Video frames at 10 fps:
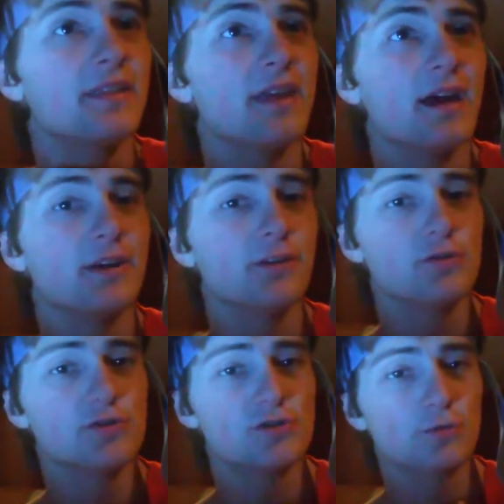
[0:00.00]
that
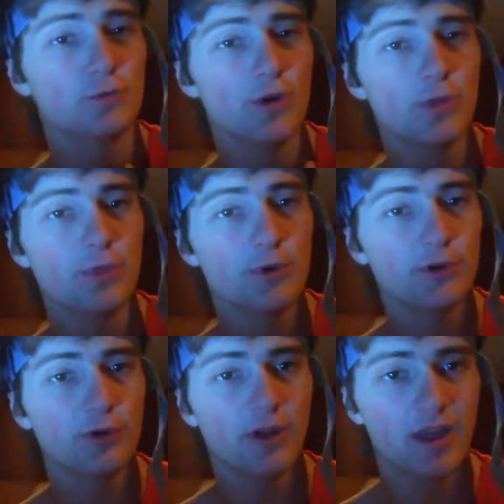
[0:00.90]
you just run through
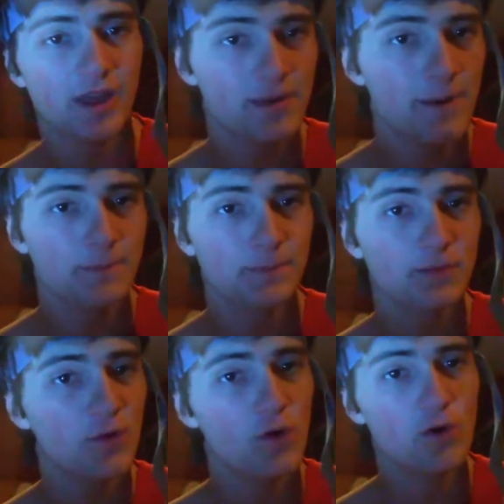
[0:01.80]
your head
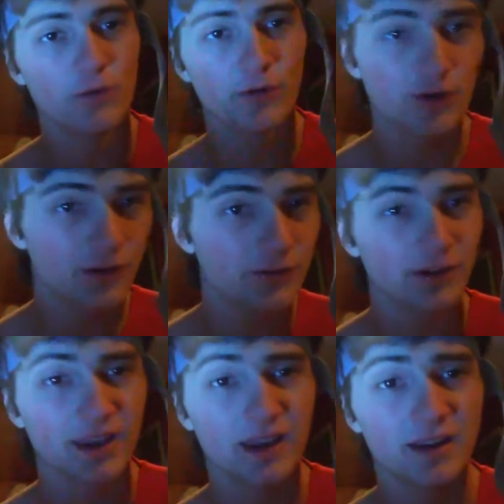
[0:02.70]
over and over
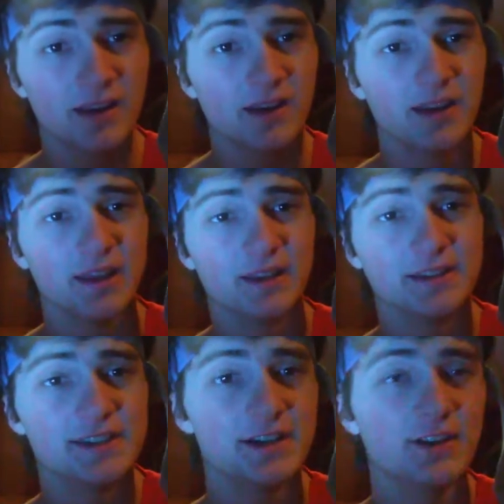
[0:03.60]
again
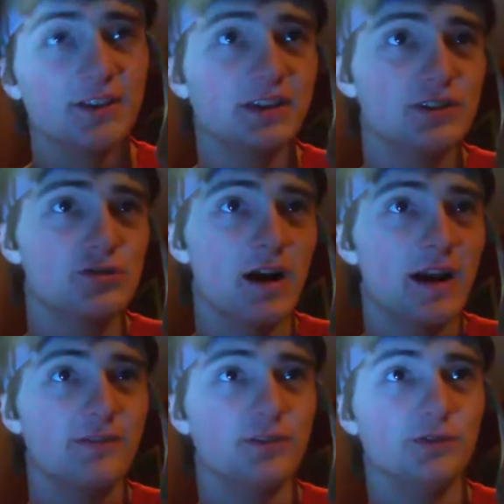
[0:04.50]
until it
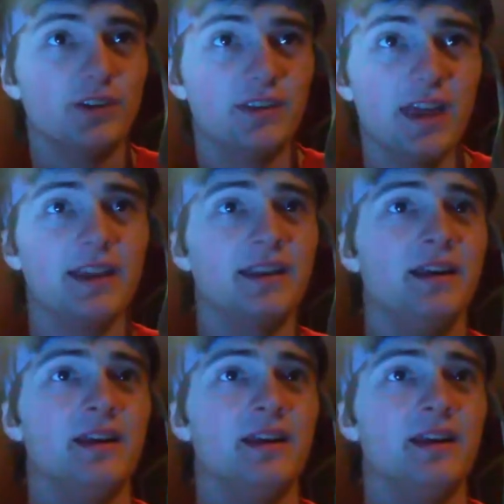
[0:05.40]
drives you insane.